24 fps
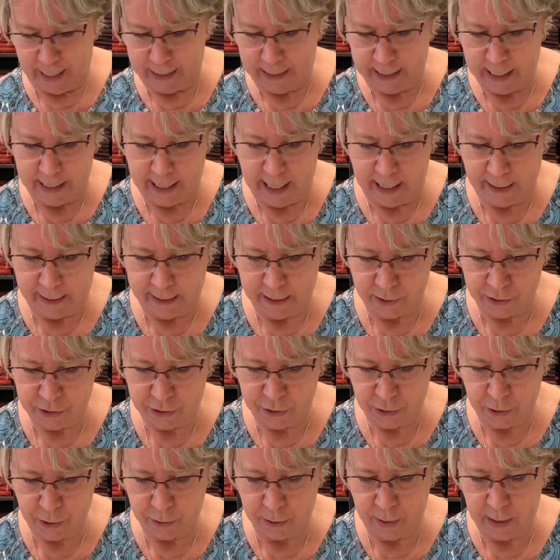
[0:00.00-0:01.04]
cut out a little
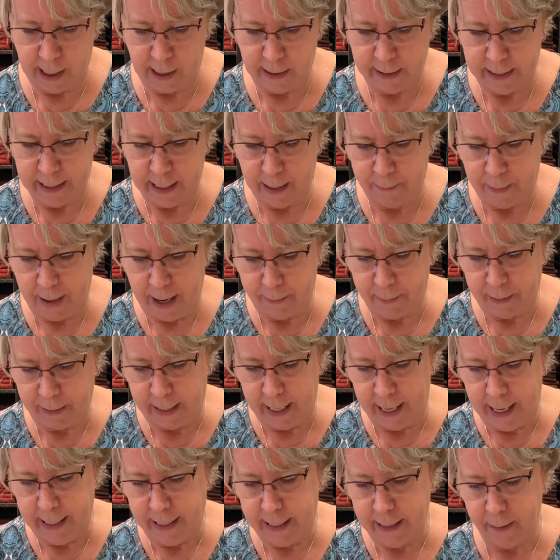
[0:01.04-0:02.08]
circle. I'll end up
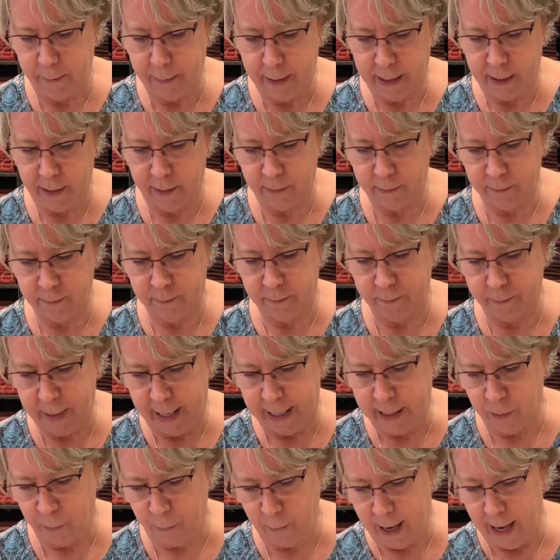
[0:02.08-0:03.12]
appliquing in the middle, make
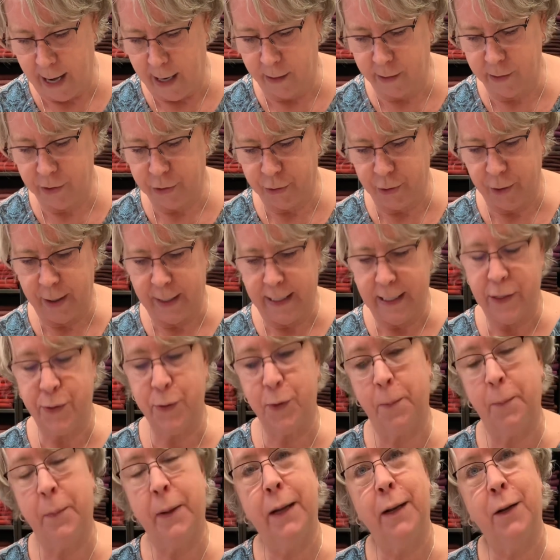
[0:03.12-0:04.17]
it round, turn it into a
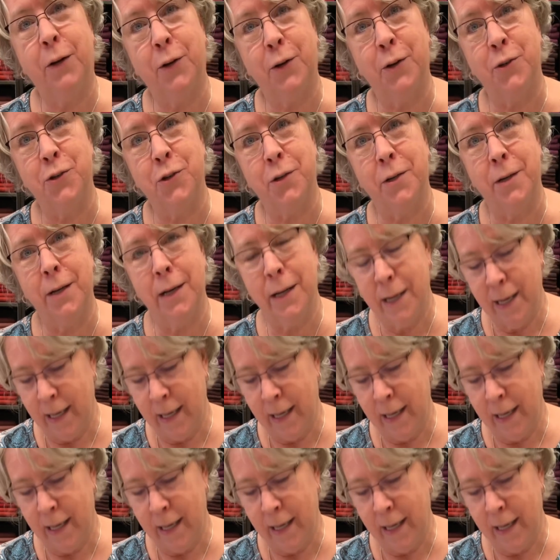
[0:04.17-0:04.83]
pin cushion.